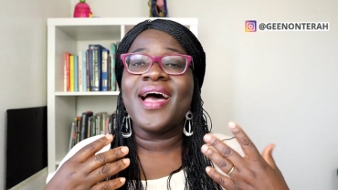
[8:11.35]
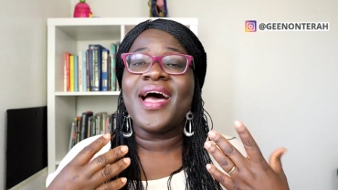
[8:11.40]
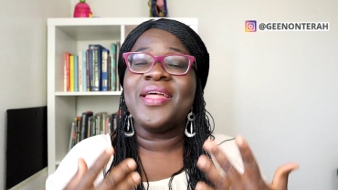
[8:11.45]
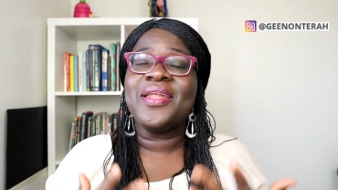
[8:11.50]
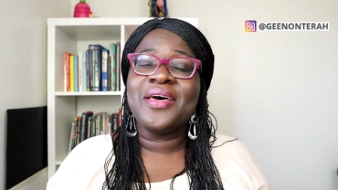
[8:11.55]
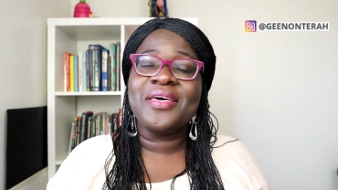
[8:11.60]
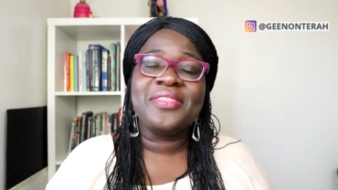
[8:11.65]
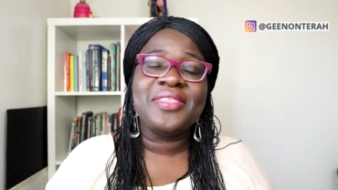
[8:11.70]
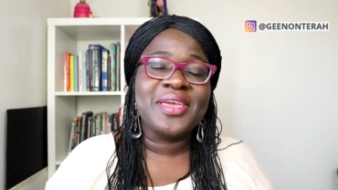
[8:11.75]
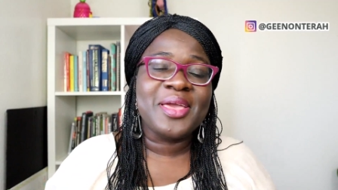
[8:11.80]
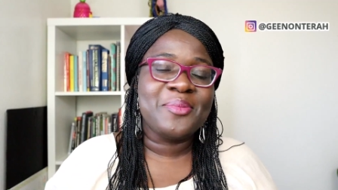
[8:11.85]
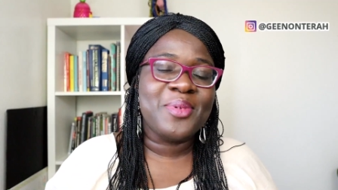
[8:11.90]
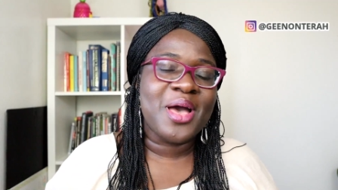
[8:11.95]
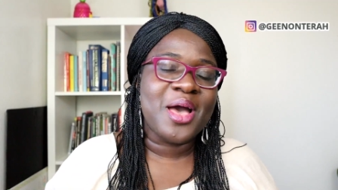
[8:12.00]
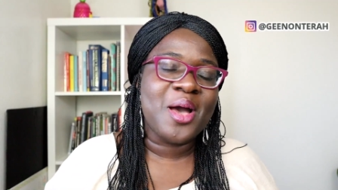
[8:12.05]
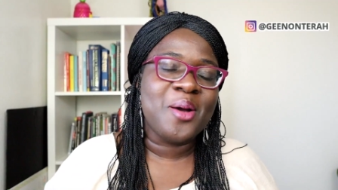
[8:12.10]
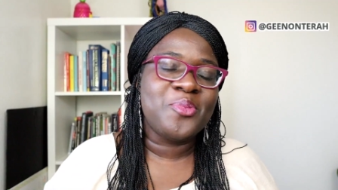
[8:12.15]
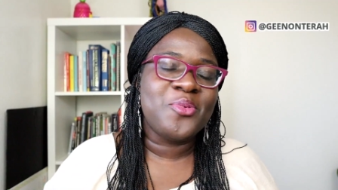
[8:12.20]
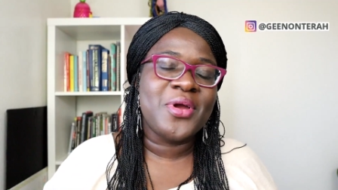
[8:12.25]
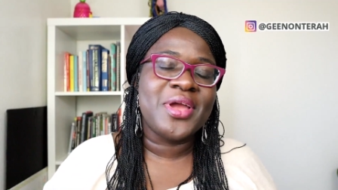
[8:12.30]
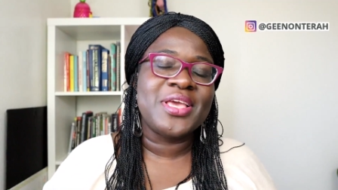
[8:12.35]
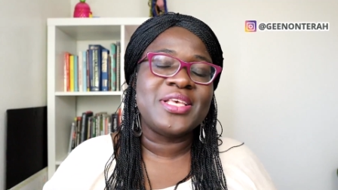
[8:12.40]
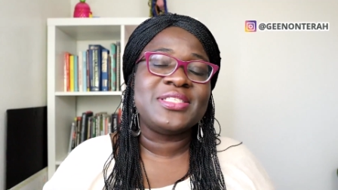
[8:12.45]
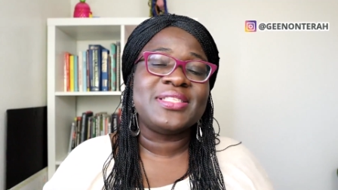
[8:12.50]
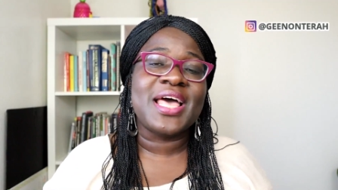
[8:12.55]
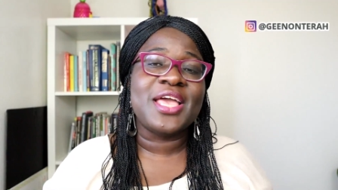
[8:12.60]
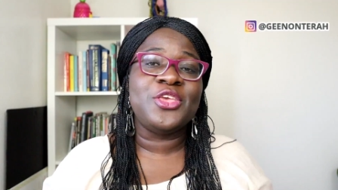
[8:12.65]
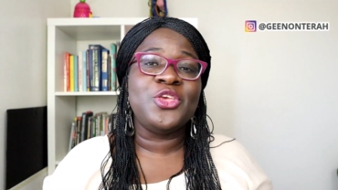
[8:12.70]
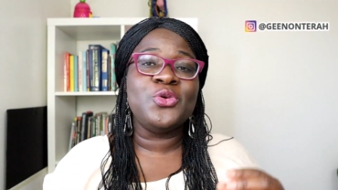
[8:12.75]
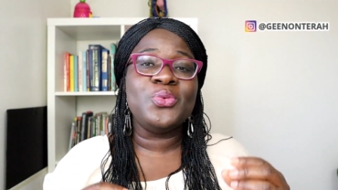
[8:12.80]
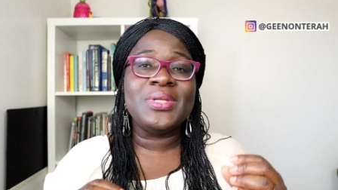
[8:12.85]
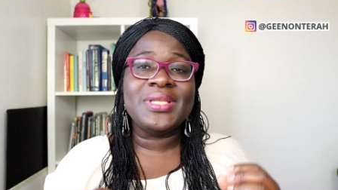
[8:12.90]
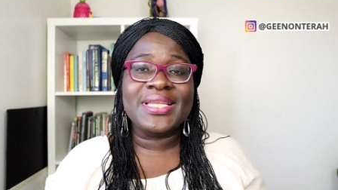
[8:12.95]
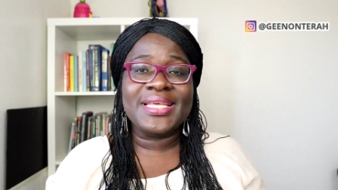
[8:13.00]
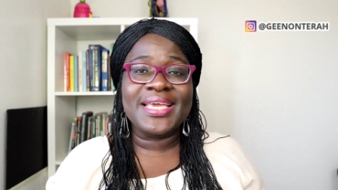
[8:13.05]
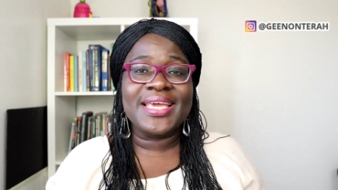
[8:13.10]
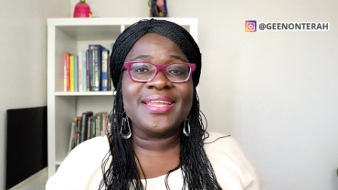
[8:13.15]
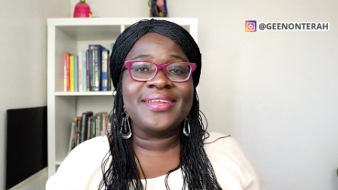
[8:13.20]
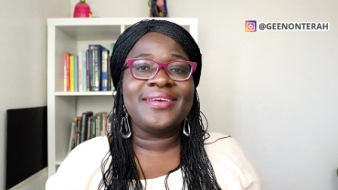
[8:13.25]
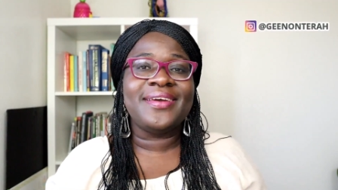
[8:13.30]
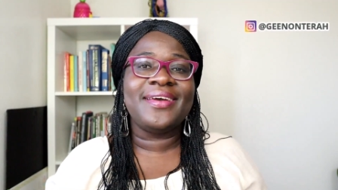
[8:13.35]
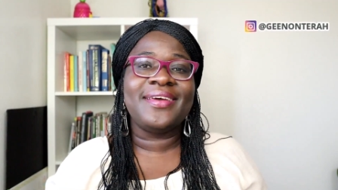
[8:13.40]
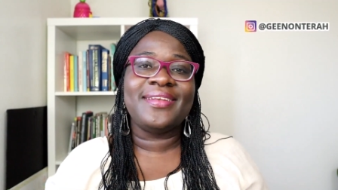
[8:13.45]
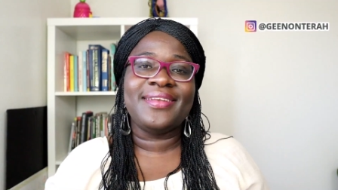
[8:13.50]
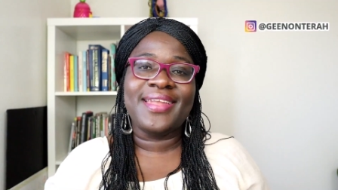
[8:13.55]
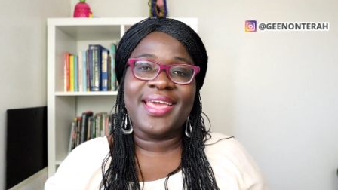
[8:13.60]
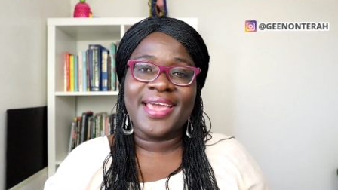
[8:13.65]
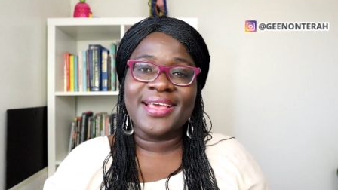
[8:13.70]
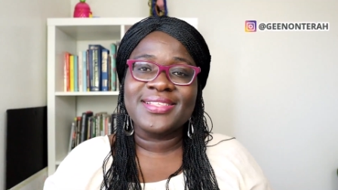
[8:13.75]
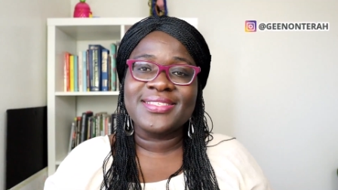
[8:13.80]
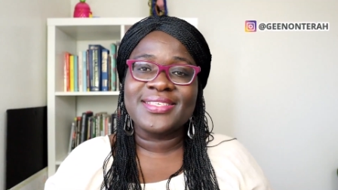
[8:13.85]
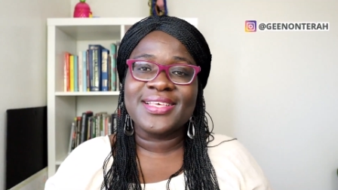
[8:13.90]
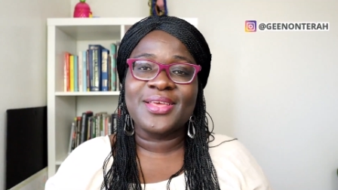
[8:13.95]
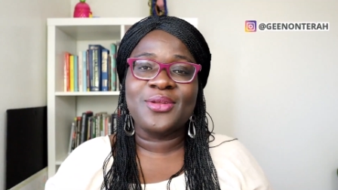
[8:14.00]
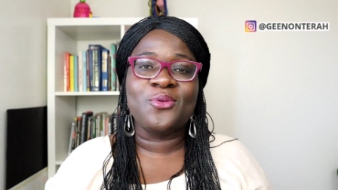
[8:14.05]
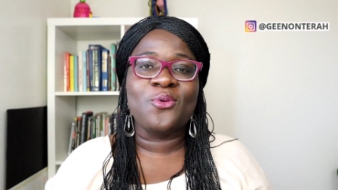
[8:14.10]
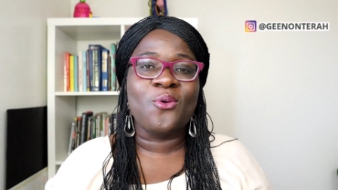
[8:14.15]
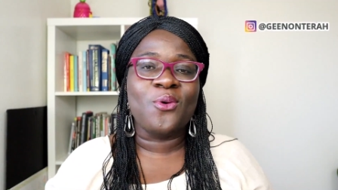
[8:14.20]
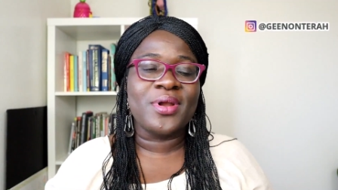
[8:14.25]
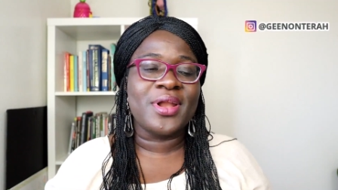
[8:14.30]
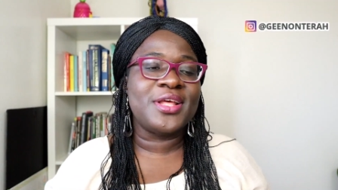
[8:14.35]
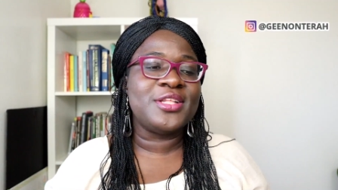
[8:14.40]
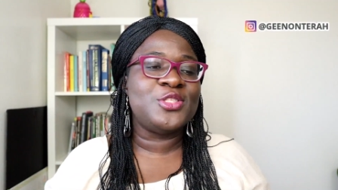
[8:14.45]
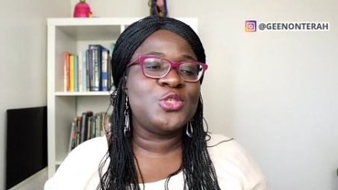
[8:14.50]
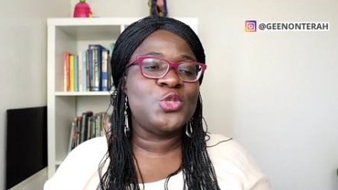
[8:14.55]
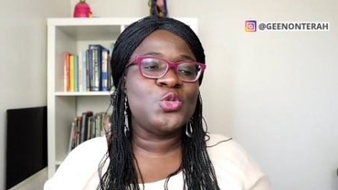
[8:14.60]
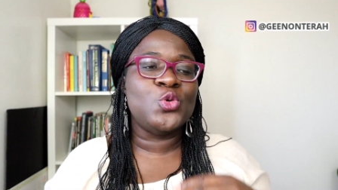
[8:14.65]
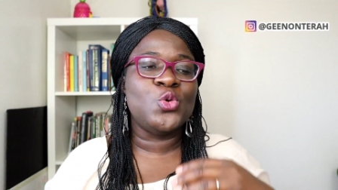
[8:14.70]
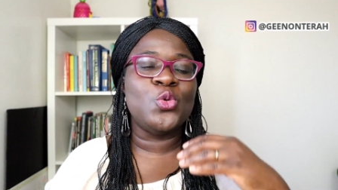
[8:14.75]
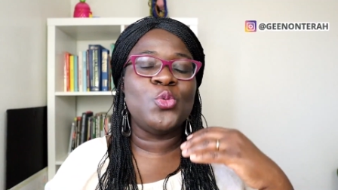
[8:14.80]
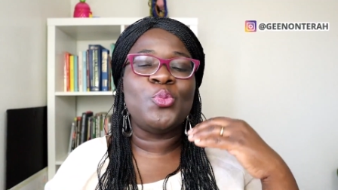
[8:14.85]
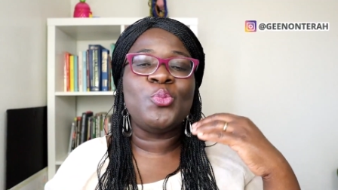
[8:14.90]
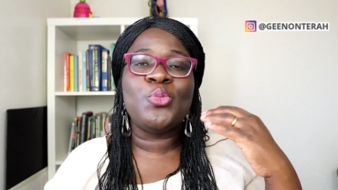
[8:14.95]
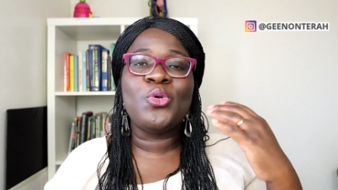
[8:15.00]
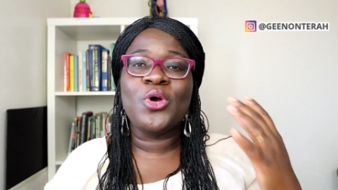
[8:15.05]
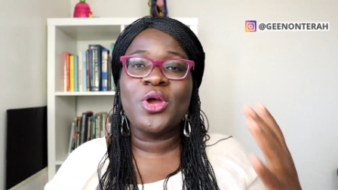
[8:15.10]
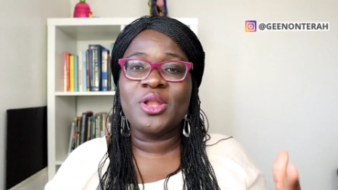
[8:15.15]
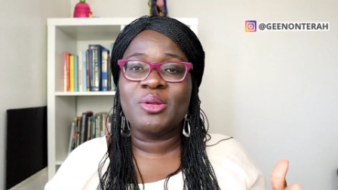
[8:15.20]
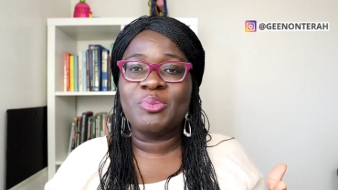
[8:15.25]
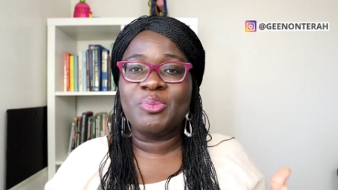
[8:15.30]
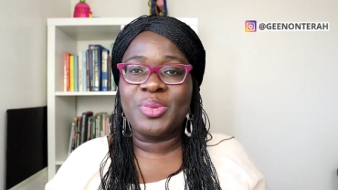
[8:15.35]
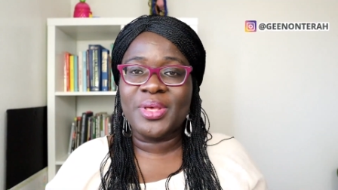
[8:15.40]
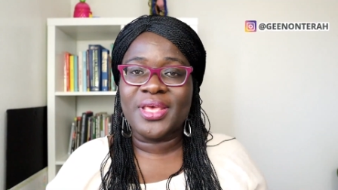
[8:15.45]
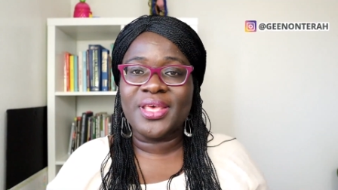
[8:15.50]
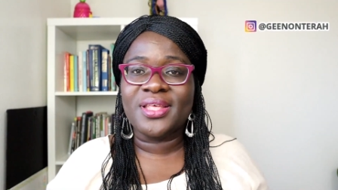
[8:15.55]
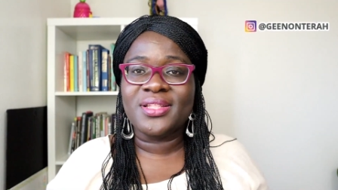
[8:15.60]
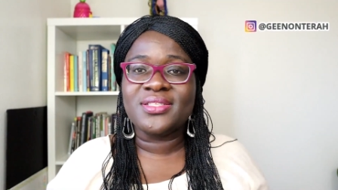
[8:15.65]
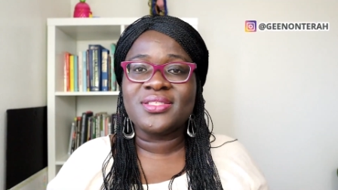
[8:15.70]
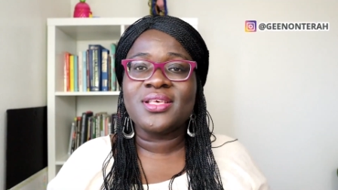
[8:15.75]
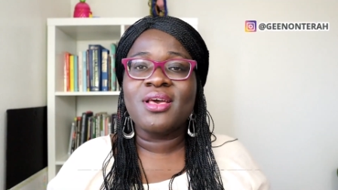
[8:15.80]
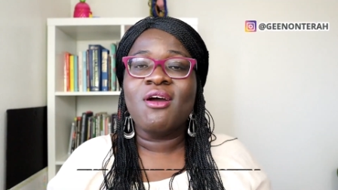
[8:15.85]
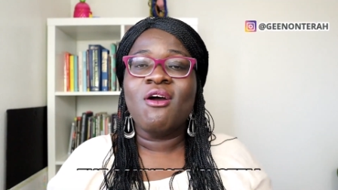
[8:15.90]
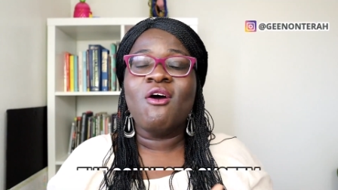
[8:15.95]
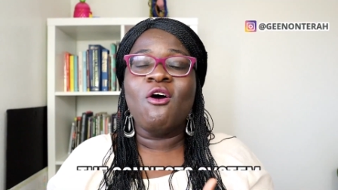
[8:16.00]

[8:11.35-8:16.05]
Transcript: Another thing about Upwork is that you need connects in order to put bids